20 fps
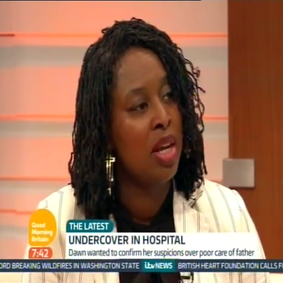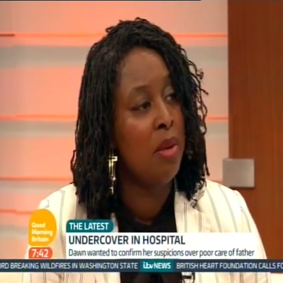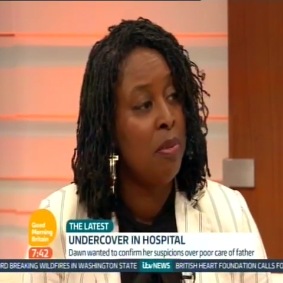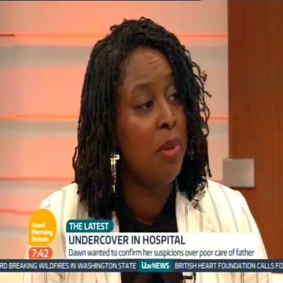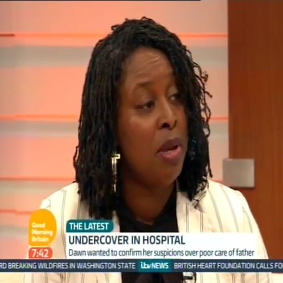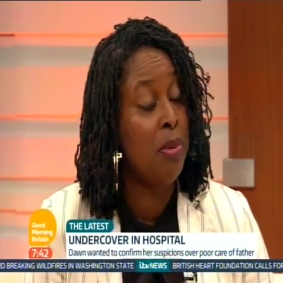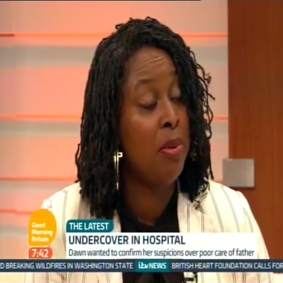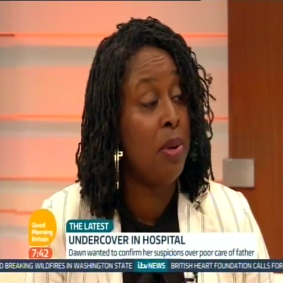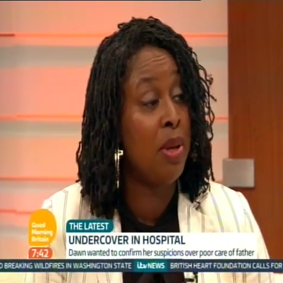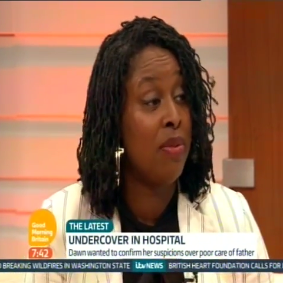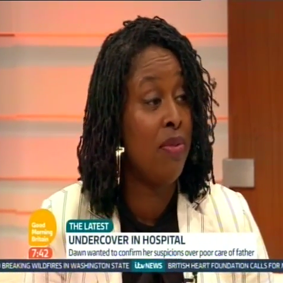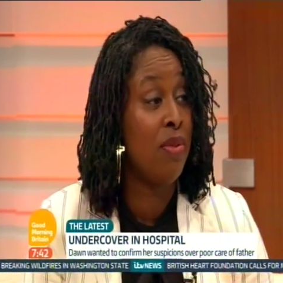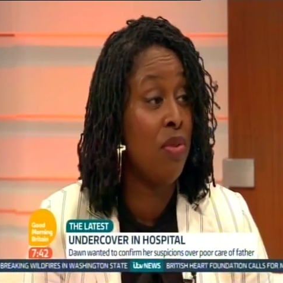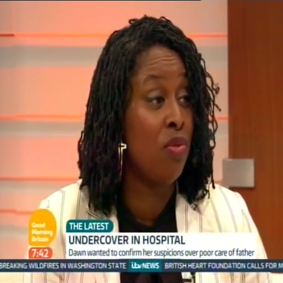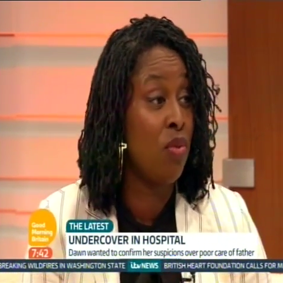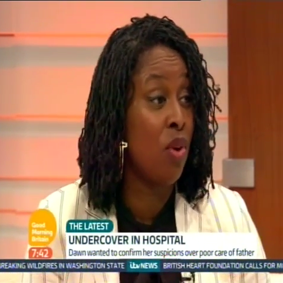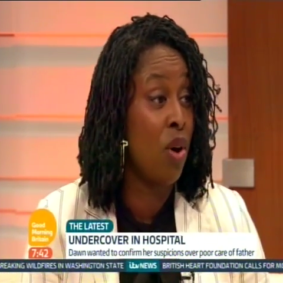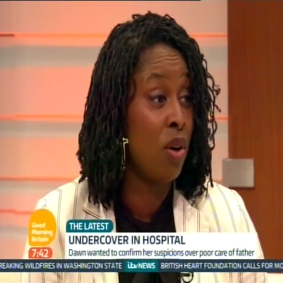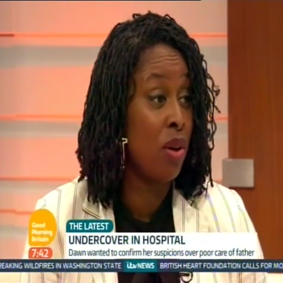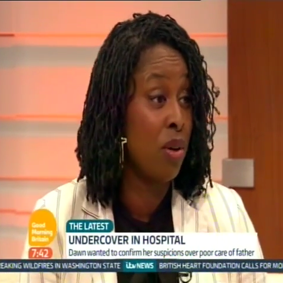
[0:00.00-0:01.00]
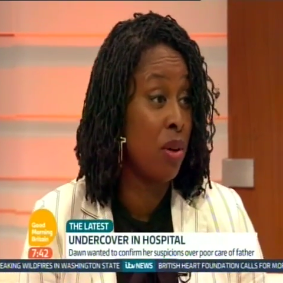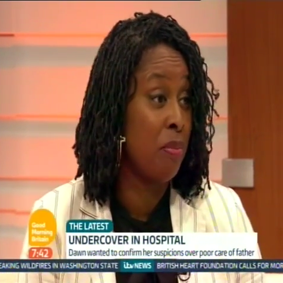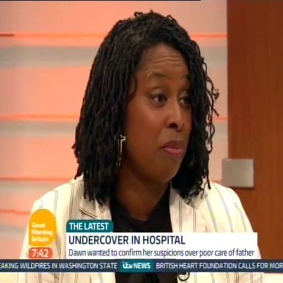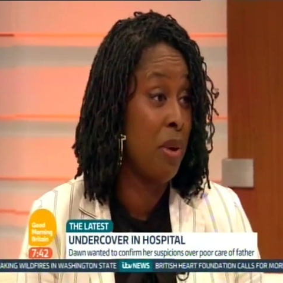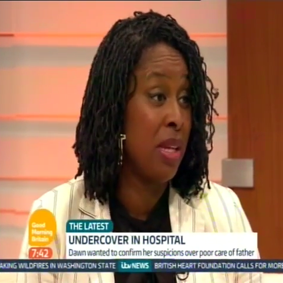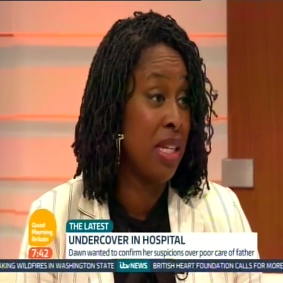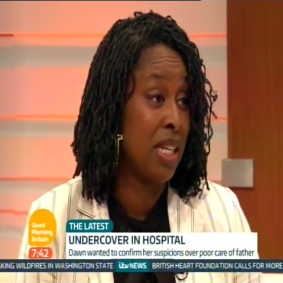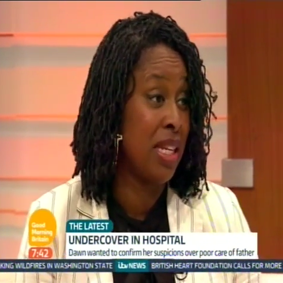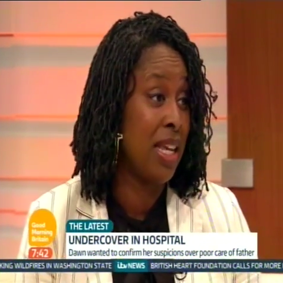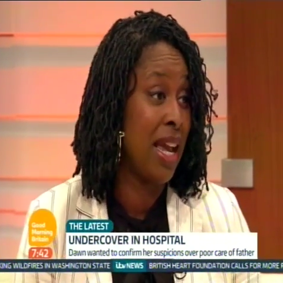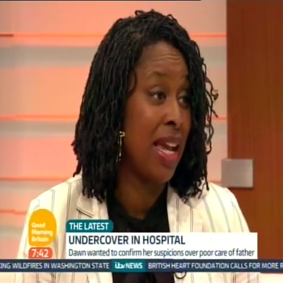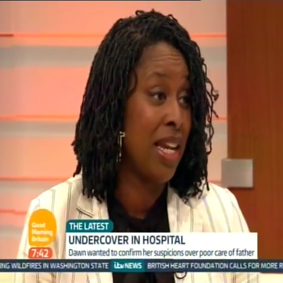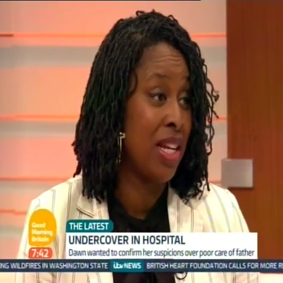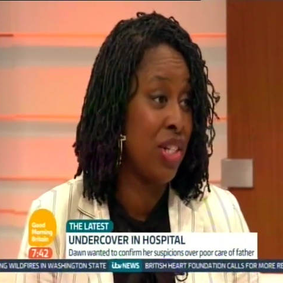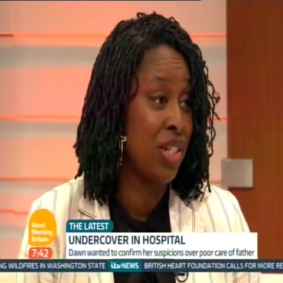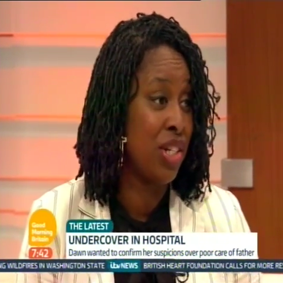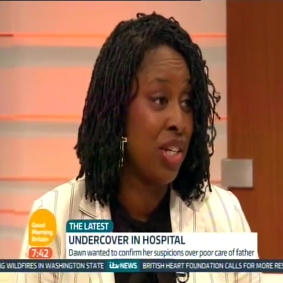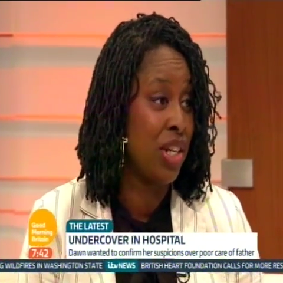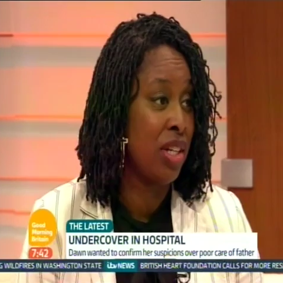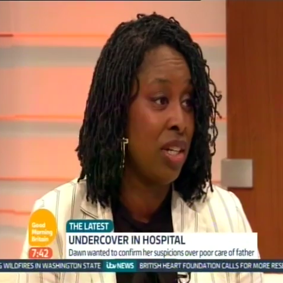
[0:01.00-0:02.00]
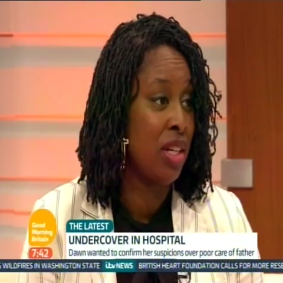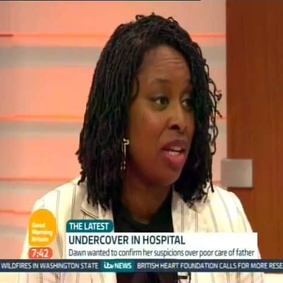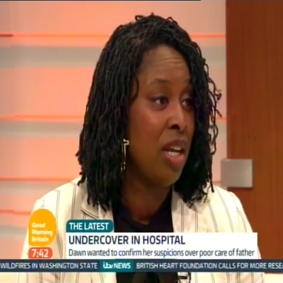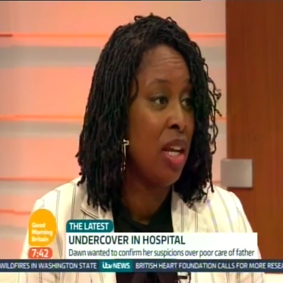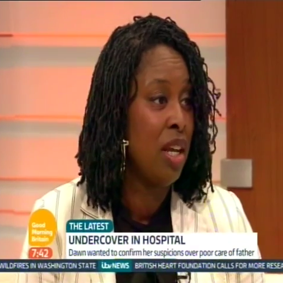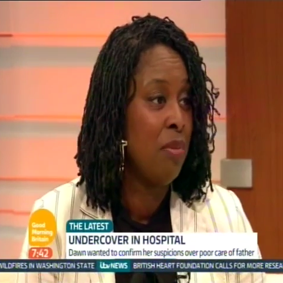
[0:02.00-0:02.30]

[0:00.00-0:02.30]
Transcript: people given wrong medication